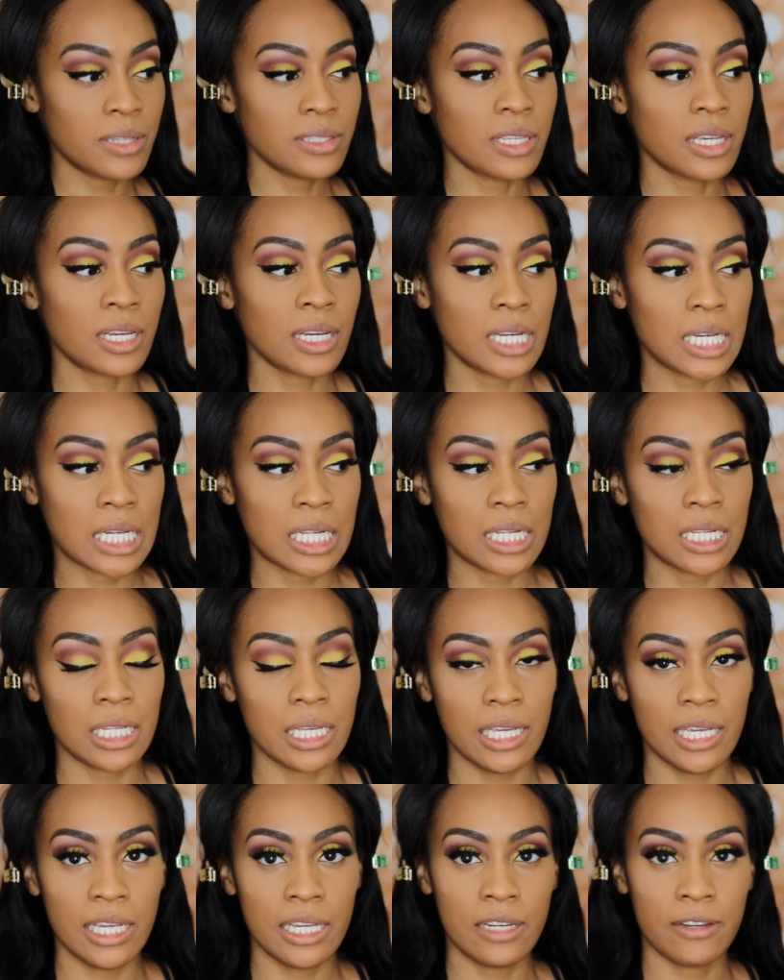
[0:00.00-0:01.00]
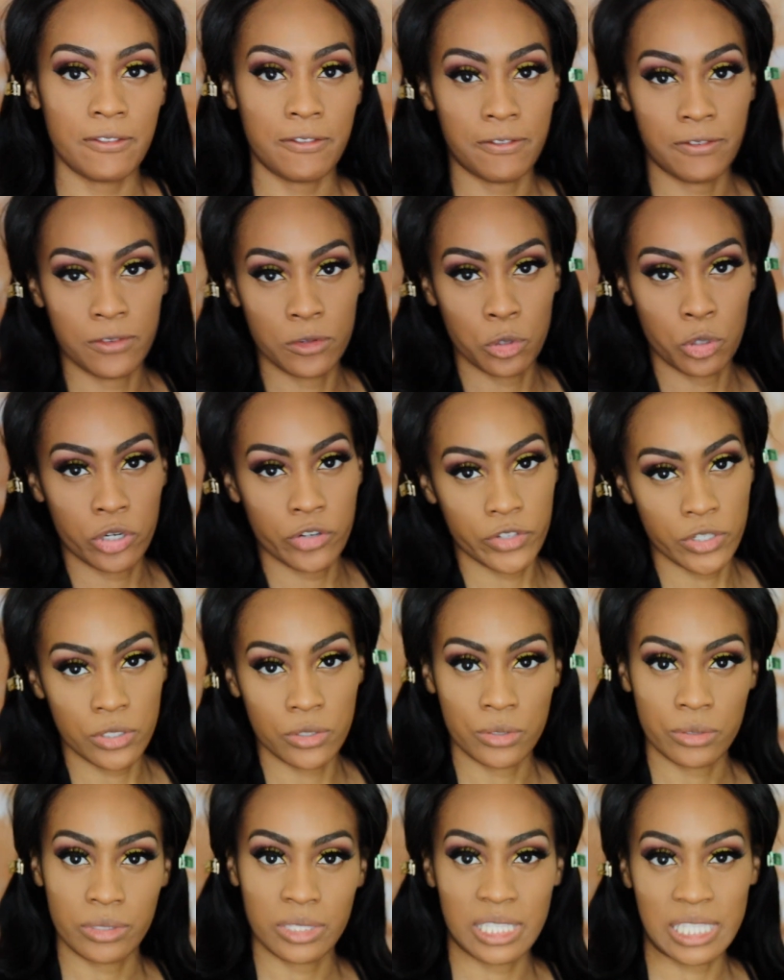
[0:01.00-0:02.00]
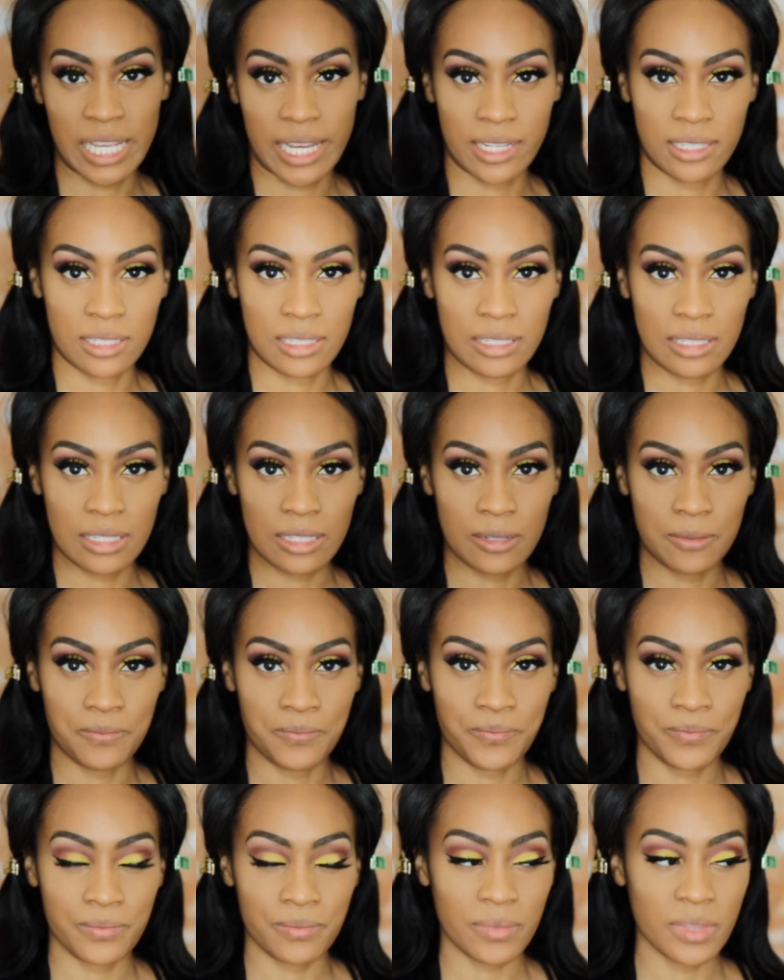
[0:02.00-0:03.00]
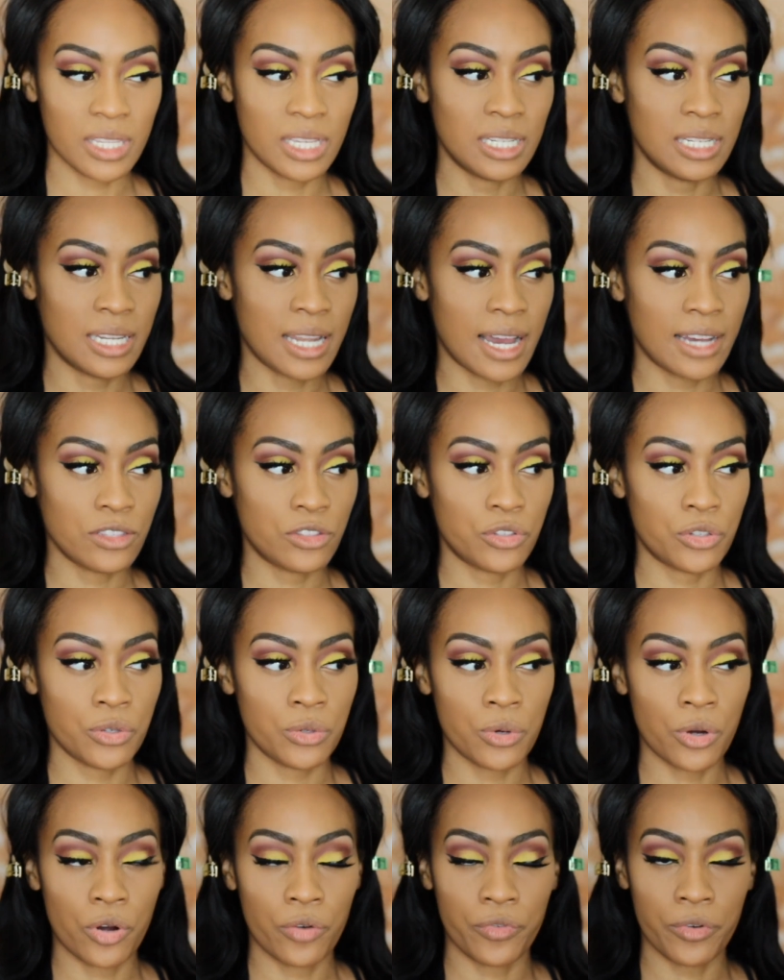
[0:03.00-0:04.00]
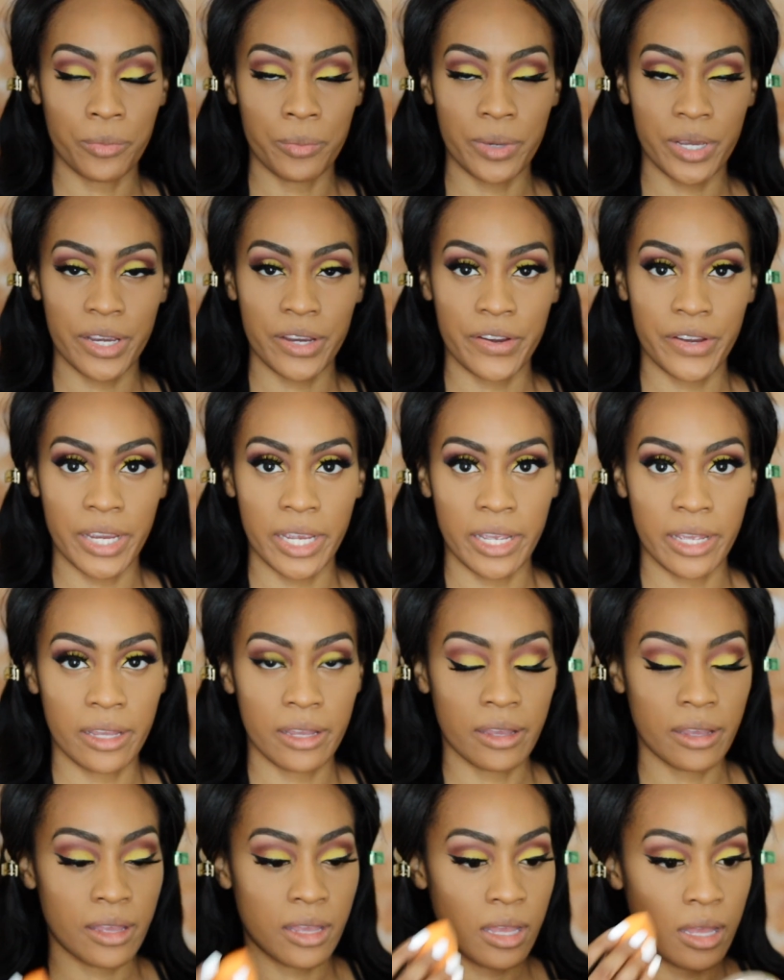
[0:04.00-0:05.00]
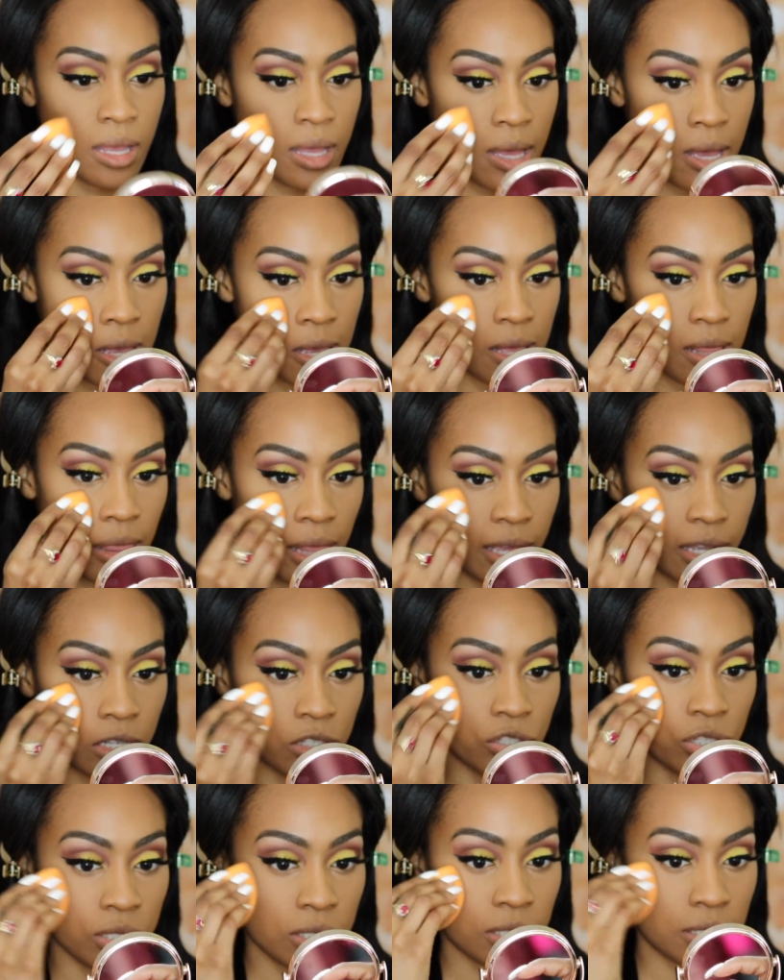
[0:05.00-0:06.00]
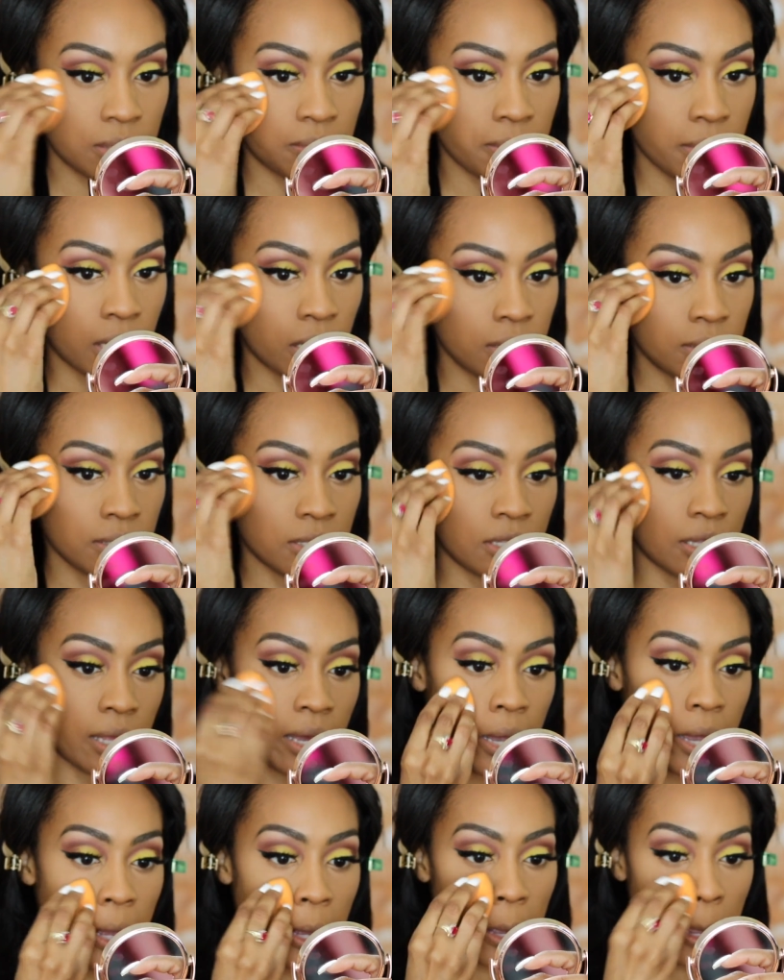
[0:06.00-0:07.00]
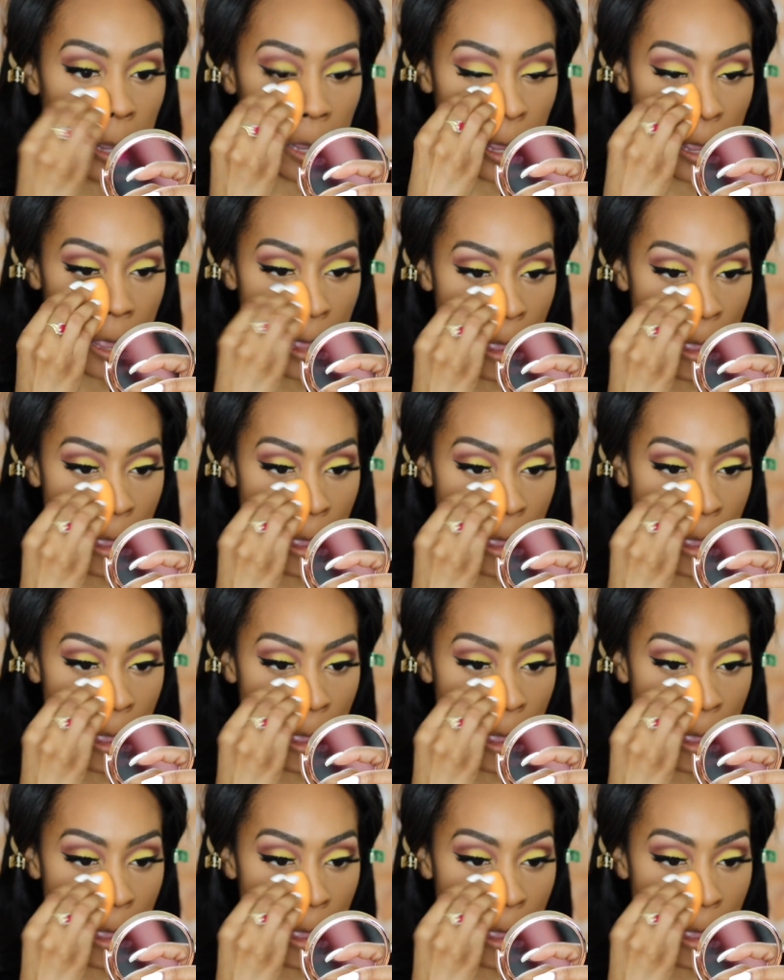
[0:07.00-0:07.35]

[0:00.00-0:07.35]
like a clean floral scent. Not too overbearing. Like, it just smells like,